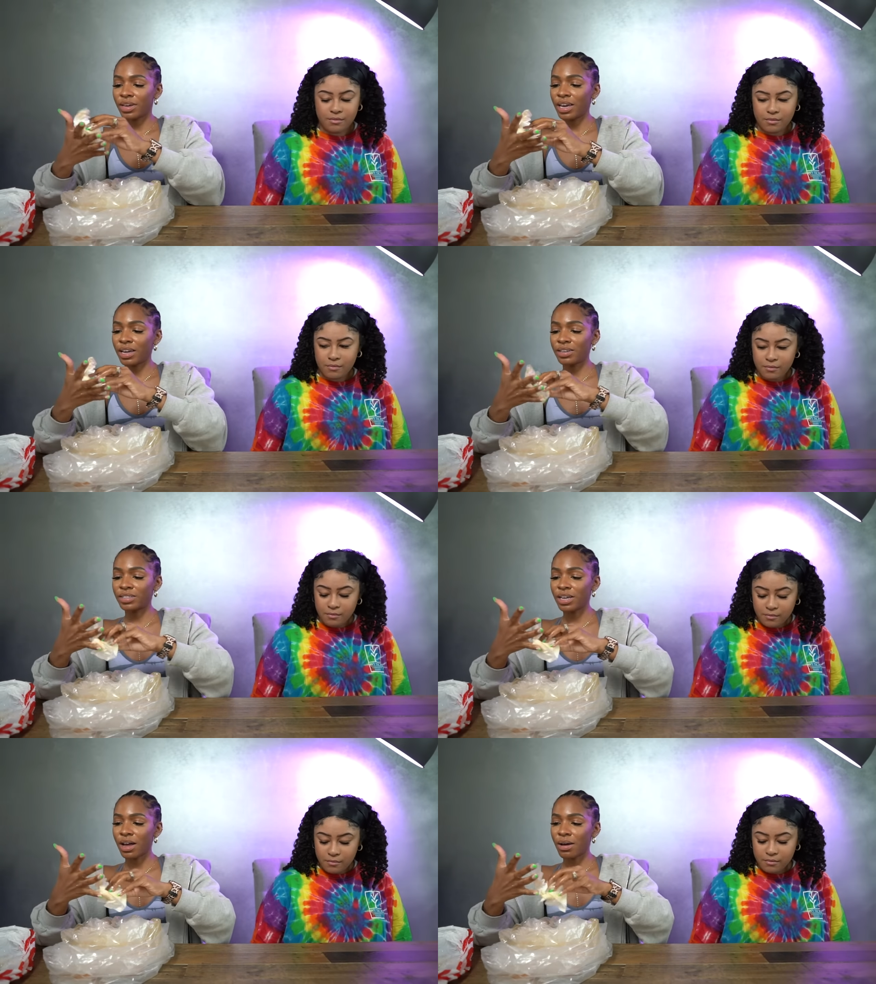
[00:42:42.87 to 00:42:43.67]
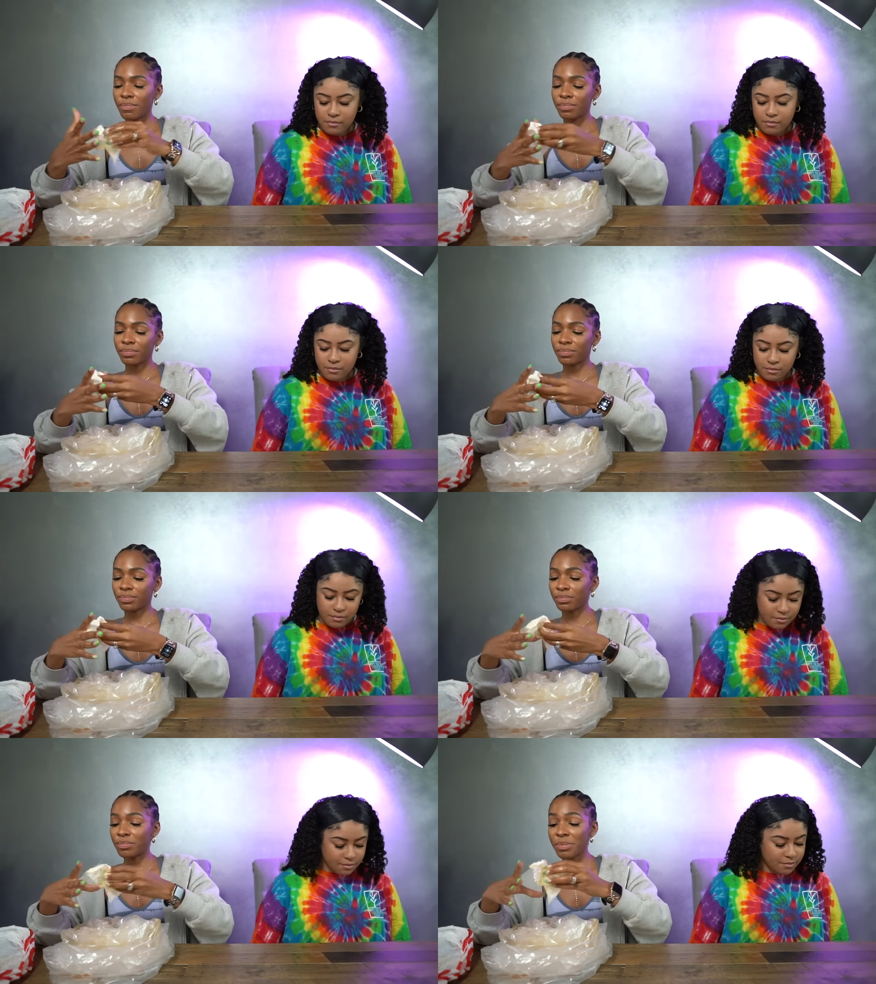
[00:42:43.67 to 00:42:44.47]
Speaker 1: and um,
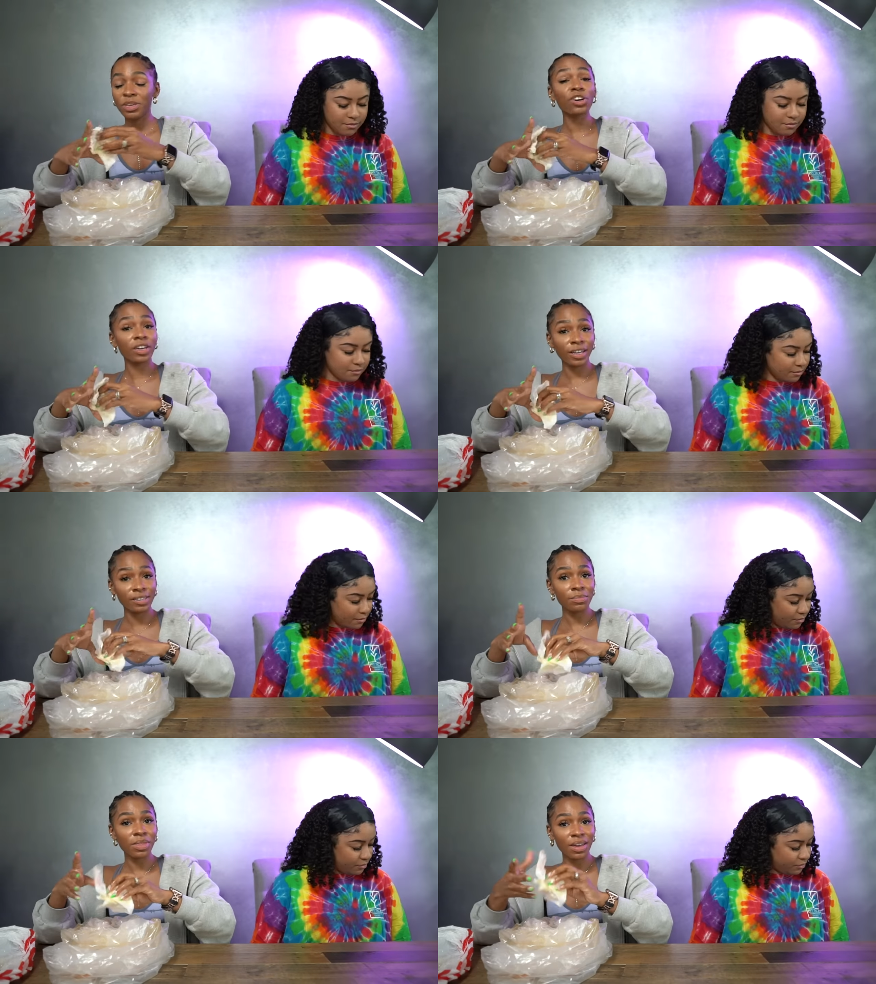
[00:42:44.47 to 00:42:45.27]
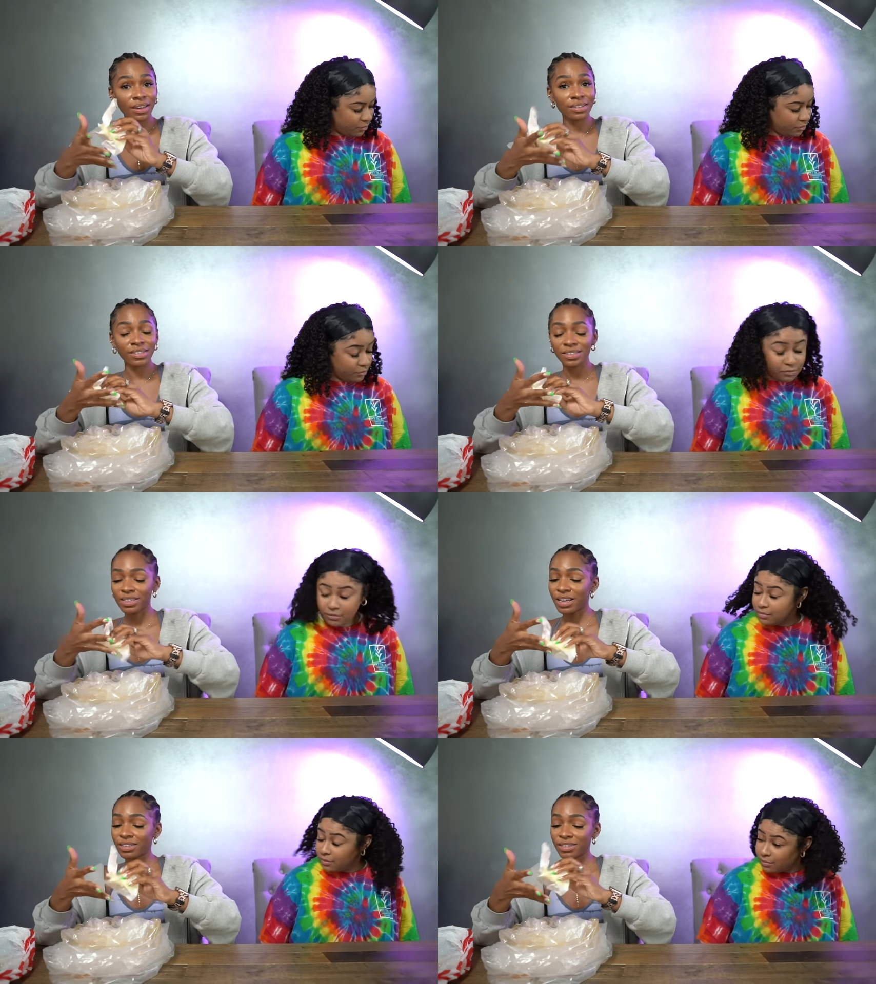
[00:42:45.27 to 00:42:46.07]
maybe cooking some things since
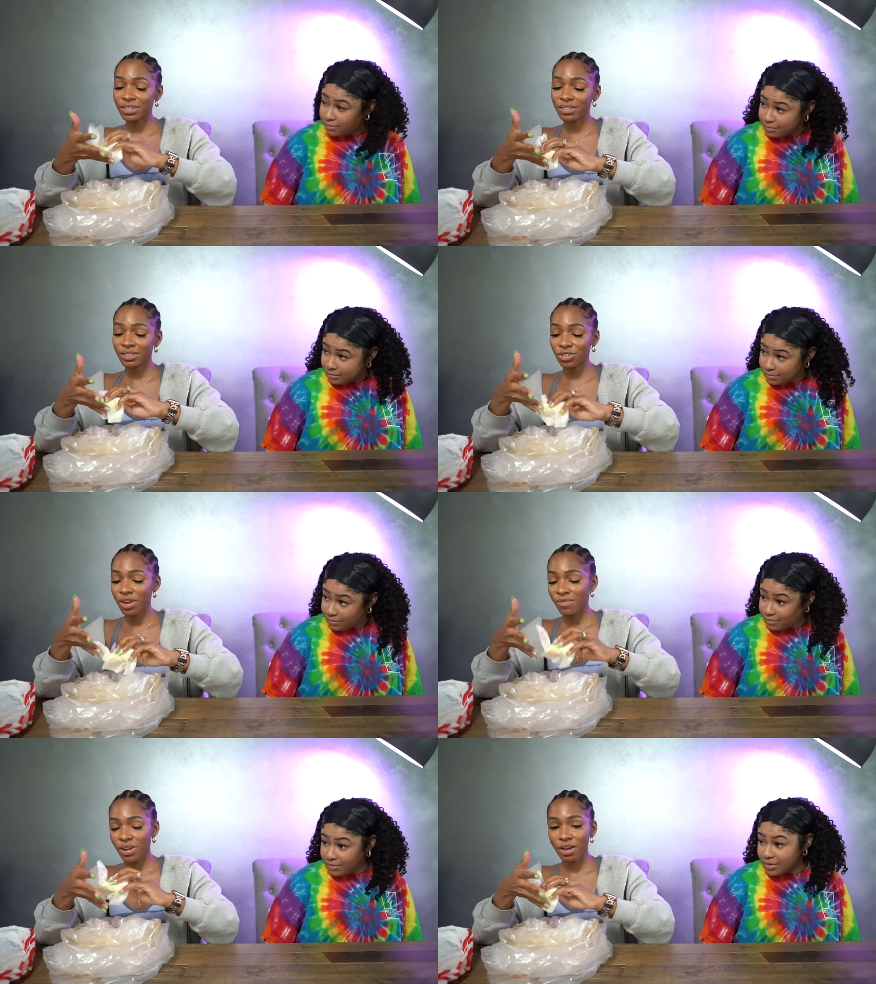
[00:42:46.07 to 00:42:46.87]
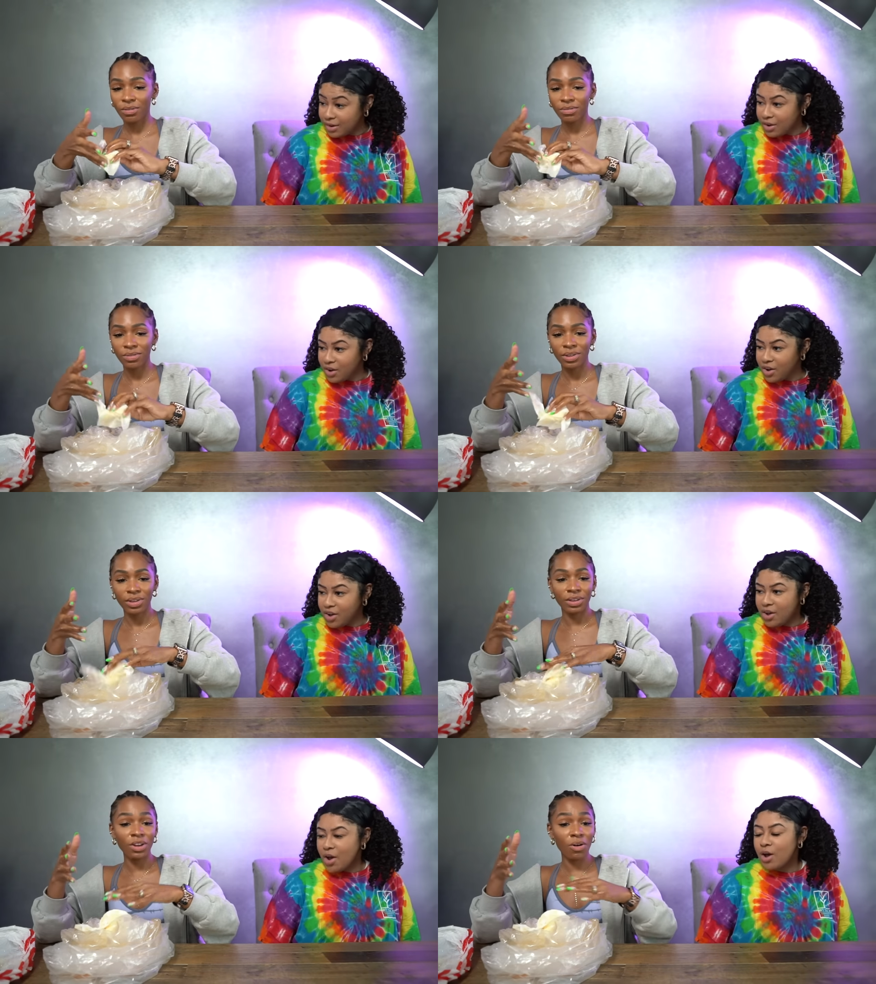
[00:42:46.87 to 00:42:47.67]
Llexis is the chef now.
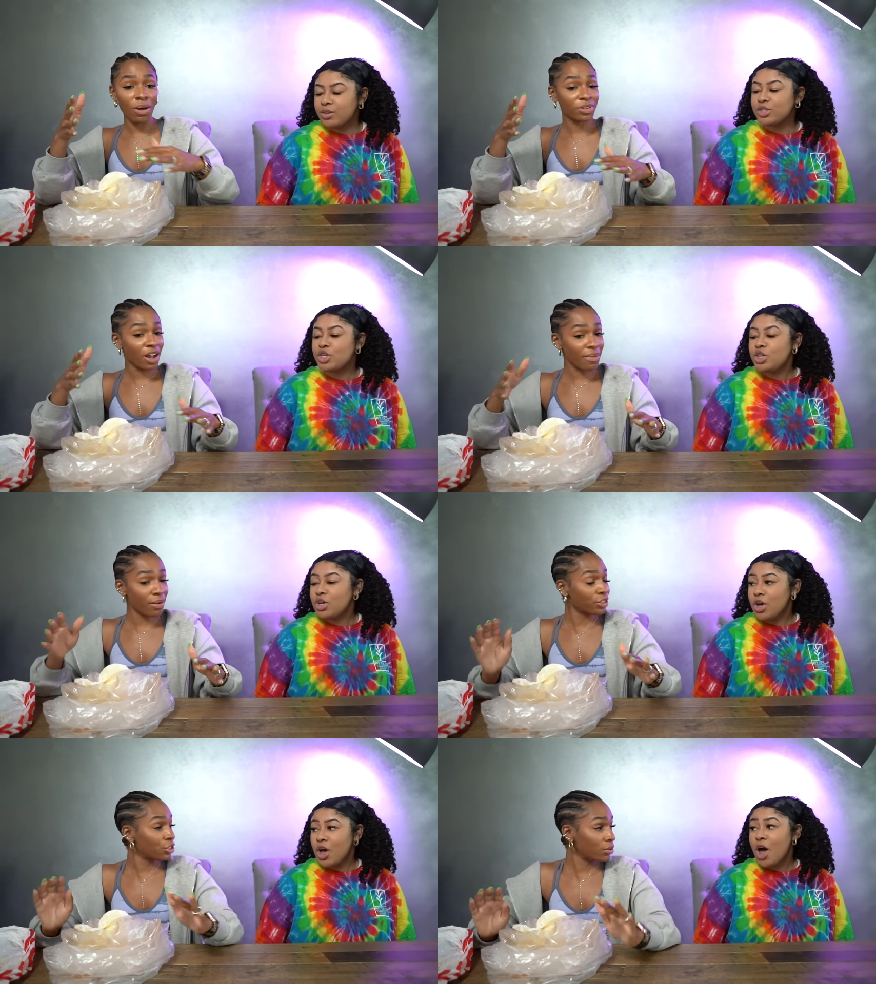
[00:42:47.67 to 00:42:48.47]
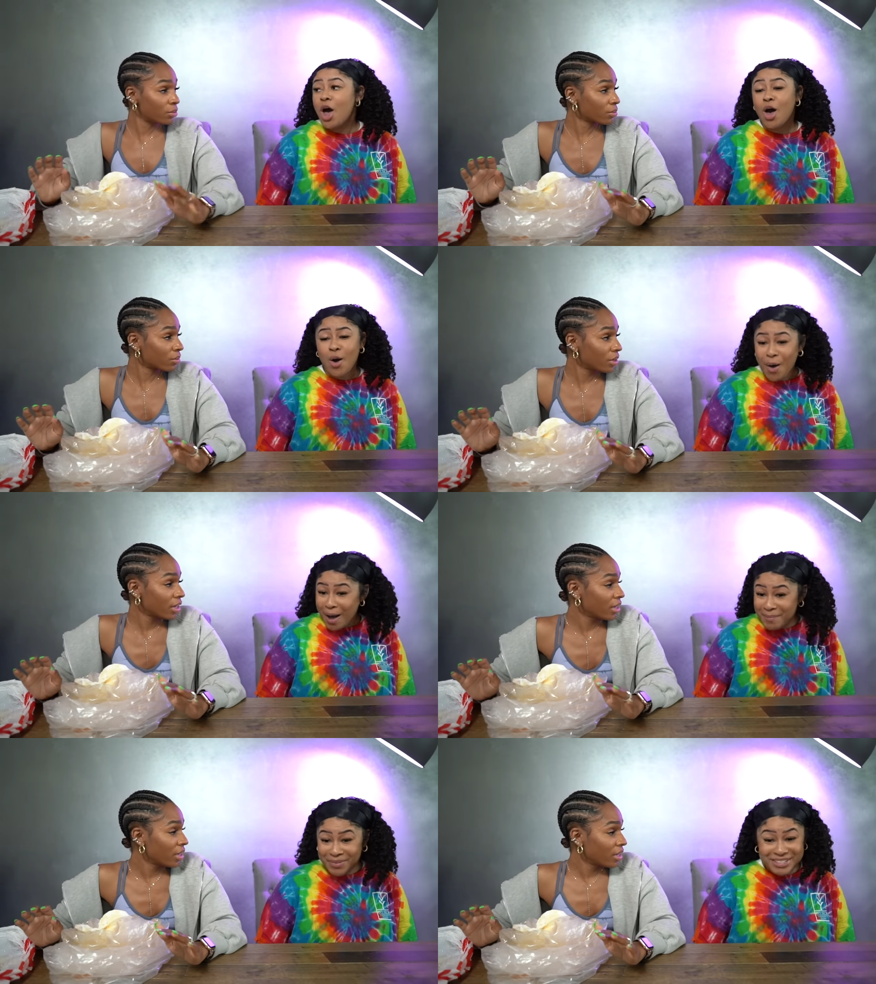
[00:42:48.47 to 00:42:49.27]
No, oh, I'm, talking about with you. Oh,
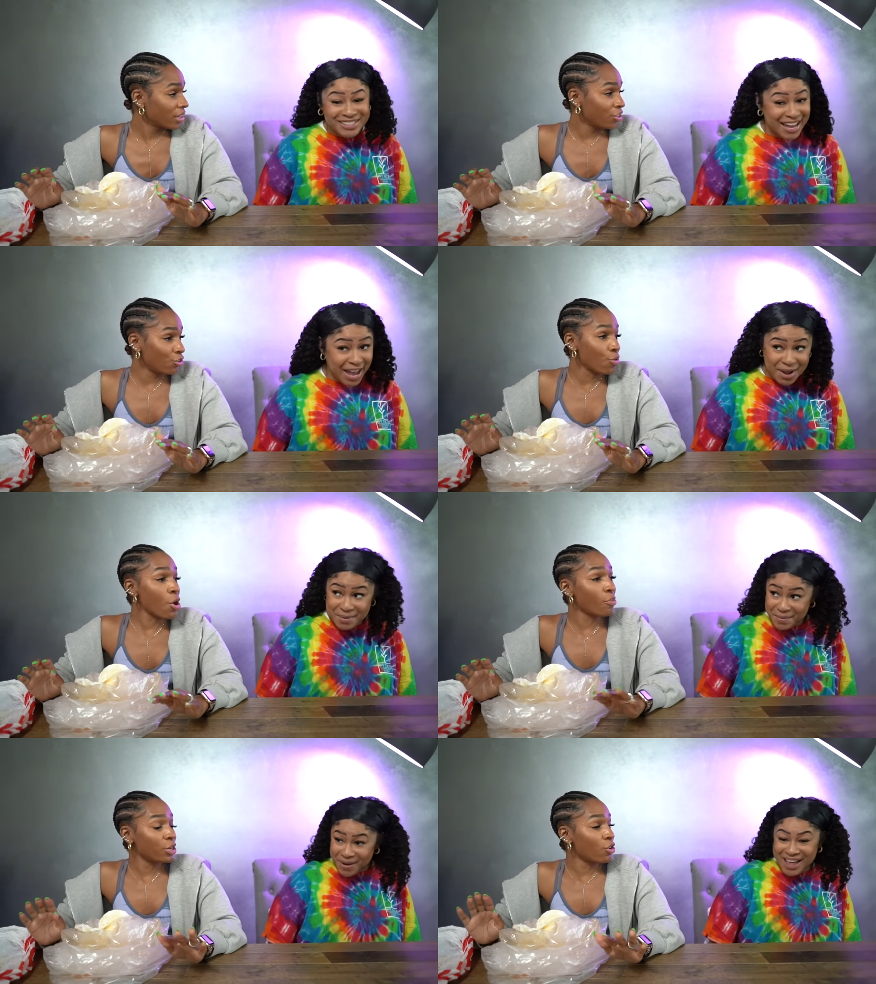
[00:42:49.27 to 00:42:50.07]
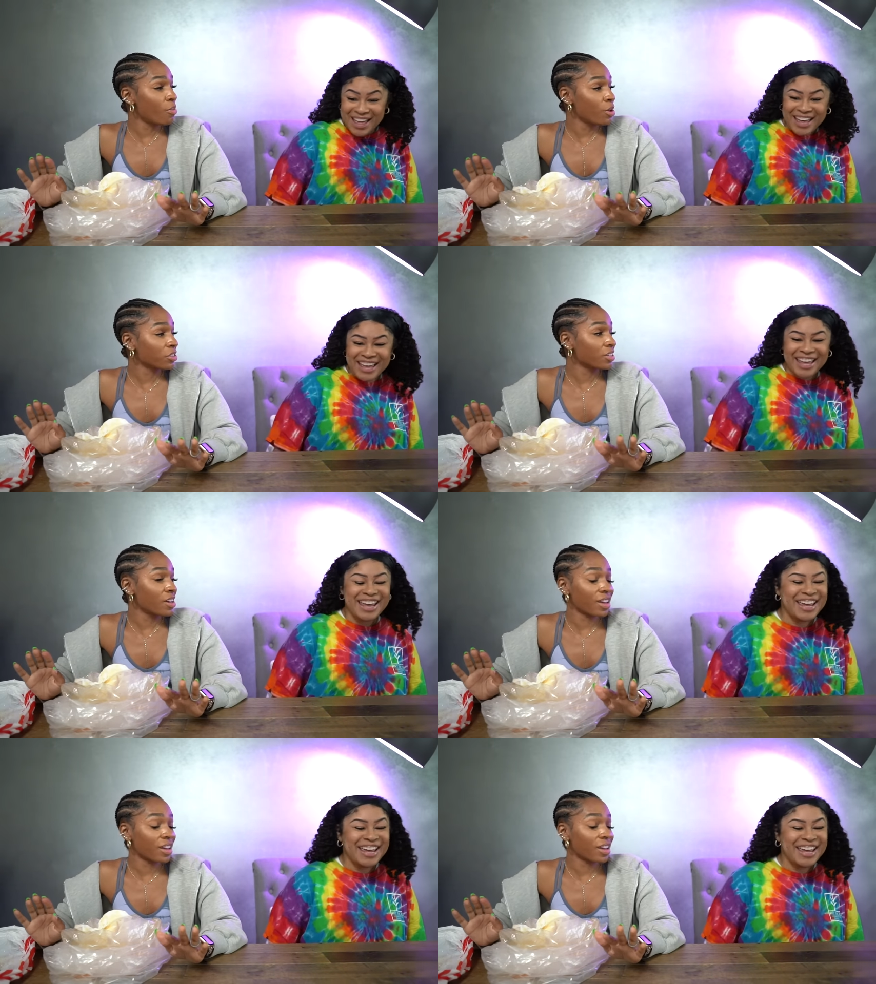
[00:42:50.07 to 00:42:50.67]
I just like, you're gonna be doing most of the